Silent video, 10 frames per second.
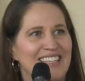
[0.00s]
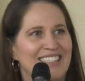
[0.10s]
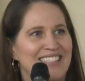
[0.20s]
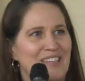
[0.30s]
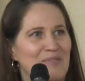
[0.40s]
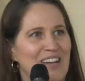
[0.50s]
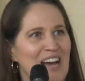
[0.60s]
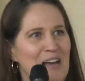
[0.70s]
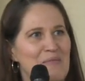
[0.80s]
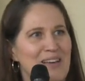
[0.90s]
innocent
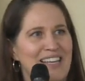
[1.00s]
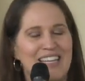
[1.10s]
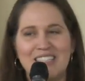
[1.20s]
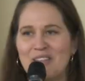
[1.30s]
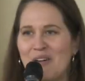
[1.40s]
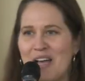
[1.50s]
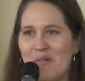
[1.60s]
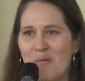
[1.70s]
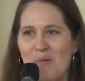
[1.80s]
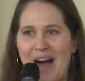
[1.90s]
guy, but he is quite
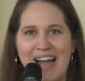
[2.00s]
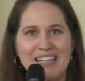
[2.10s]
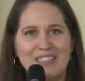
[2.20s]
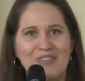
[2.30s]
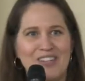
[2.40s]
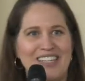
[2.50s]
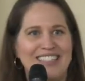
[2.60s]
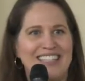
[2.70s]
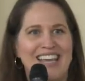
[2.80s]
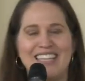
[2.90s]
wise for
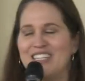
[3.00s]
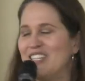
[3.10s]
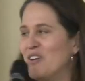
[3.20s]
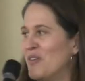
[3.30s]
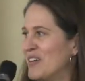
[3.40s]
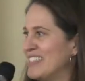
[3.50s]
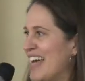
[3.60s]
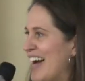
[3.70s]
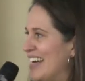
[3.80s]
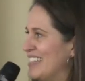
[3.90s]
his age. He always
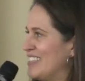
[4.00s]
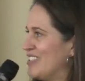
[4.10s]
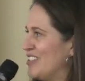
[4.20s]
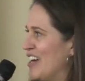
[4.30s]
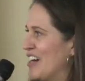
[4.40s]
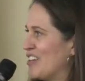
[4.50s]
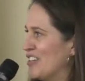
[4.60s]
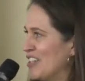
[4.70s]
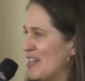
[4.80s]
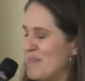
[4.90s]
has uh,
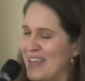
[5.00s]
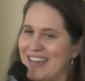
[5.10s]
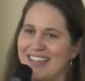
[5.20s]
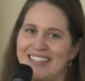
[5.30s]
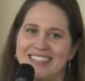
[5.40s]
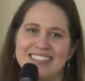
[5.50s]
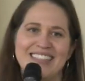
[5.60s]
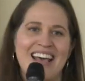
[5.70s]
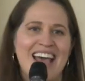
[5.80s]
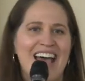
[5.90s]
good opinions
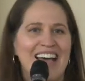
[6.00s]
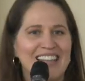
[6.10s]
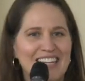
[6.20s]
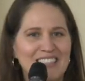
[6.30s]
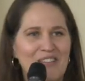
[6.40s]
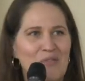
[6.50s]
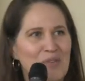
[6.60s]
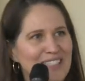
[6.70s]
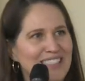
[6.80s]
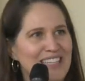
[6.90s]
and lots of
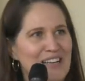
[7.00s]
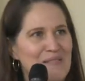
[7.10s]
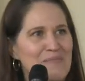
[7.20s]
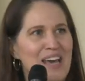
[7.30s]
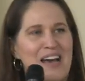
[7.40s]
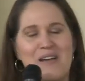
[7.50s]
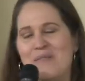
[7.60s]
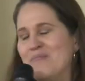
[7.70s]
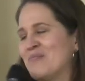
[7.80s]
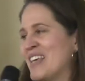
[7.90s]
wisdom.
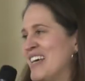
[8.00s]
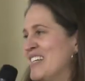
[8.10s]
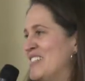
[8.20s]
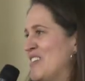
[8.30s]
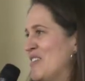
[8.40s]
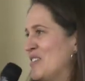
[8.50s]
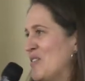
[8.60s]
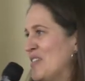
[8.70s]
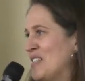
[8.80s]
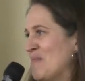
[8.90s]
Um, so it's
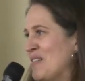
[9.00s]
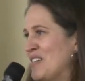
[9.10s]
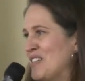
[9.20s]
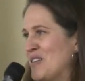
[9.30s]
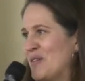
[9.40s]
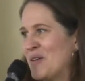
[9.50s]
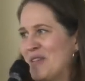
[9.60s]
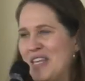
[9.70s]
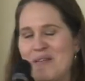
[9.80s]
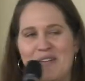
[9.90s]
always a pleasure to work
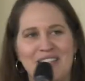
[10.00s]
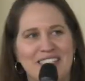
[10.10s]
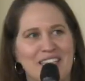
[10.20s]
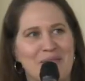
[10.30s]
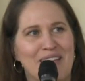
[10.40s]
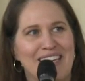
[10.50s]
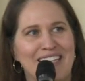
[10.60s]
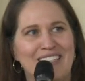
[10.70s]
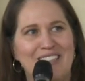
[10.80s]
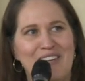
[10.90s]
with him on these
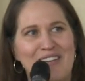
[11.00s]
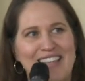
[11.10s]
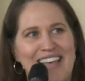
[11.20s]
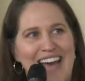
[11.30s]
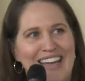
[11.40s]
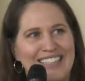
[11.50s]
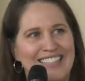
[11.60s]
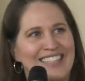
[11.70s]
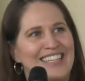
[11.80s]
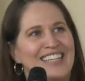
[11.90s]
committees. So, with
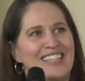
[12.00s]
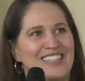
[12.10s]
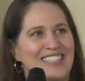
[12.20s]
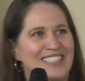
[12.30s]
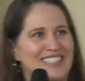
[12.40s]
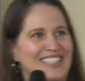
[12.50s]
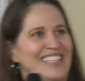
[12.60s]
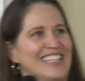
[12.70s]
that, Chris.